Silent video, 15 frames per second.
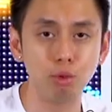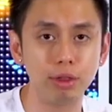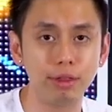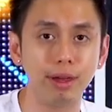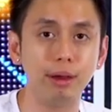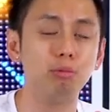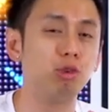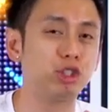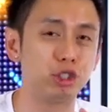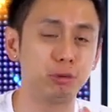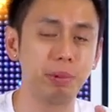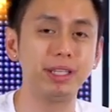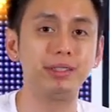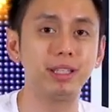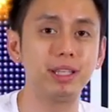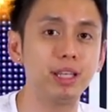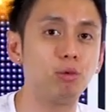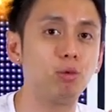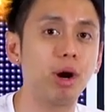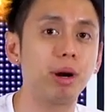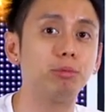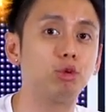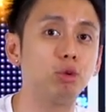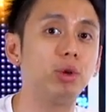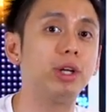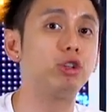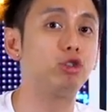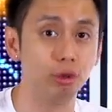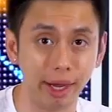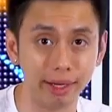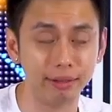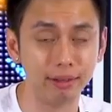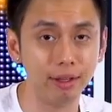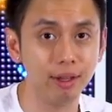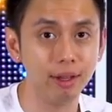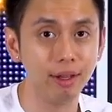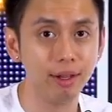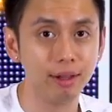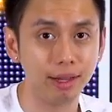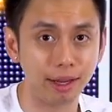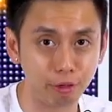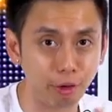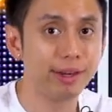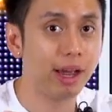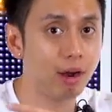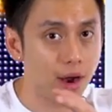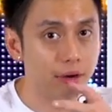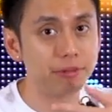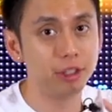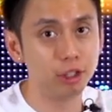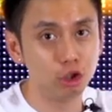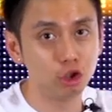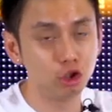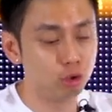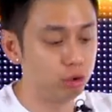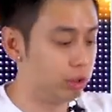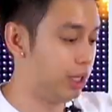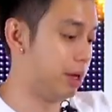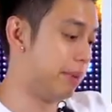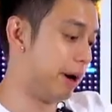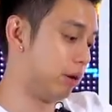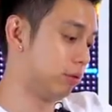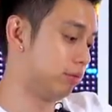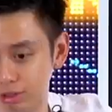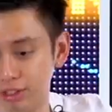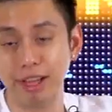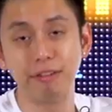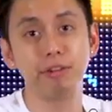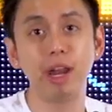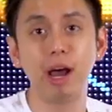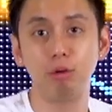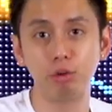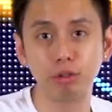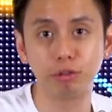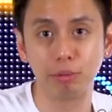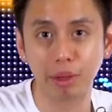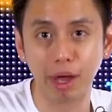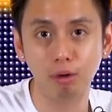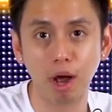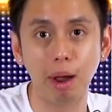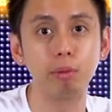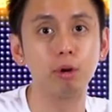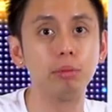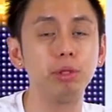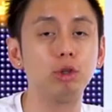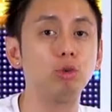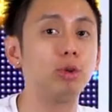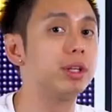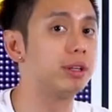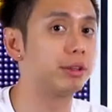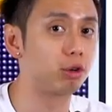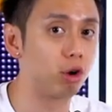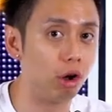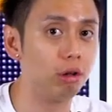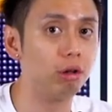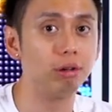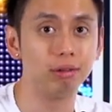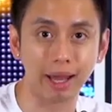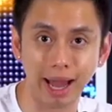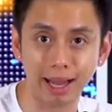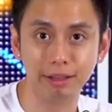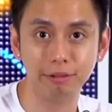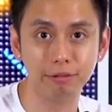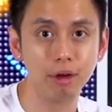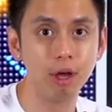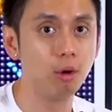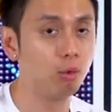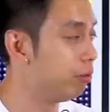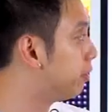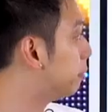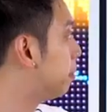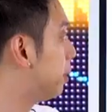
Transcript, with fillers: with them, which is basically what I'm doing tonight. Like right now, after this shoot, in about seven hours from now, I'm gonna be doing the call live with the